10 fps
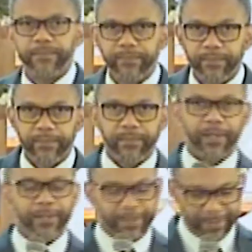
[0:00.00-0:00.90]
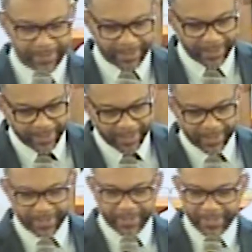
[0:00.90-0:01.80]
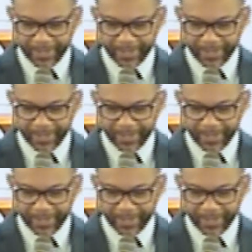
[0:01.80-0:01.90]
Nobody speaks.